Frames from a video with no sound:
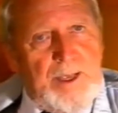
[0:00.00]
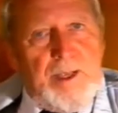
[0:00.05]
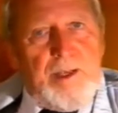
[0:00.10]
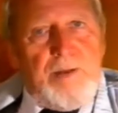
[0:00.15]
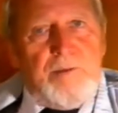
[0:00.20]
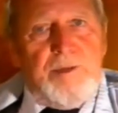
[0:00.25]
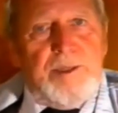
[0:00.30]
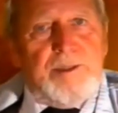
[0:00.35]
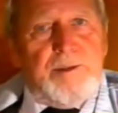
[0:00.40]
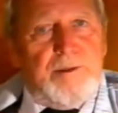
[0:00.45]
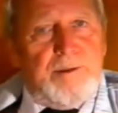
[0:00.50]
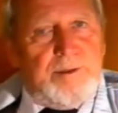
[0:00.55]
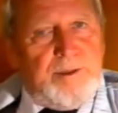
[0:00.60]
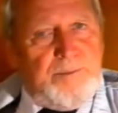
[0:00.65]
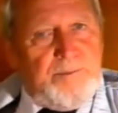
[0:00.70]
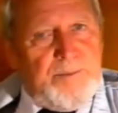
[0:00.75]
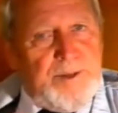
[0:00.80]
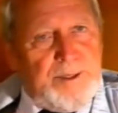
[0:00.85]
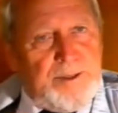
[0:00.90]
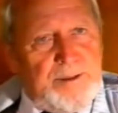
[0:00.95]
We took
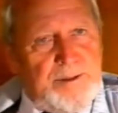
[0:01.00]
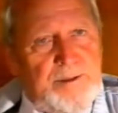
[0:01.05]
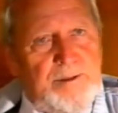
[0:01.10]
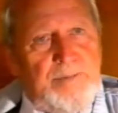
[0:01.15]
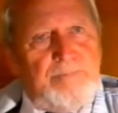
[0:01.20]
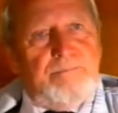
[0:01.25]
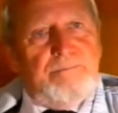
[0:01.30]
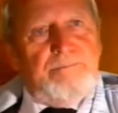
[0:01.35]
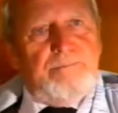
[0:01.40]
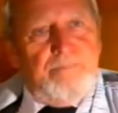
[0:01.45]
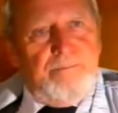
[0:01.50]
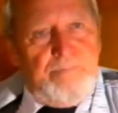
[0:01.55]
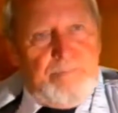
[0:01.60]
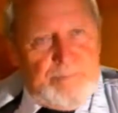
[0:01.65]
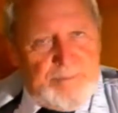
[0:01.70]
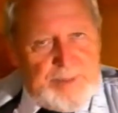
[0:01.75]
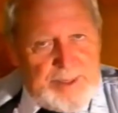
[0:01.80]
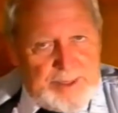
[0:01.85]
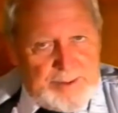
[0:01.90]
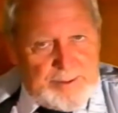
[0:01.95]
the pictures,
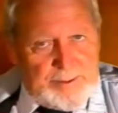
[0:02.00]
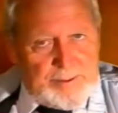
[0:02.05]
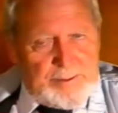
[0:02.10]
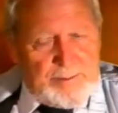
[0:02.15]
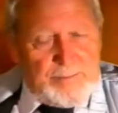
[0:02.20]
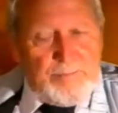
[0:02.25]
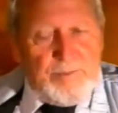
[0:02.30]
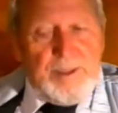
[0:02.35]
yes.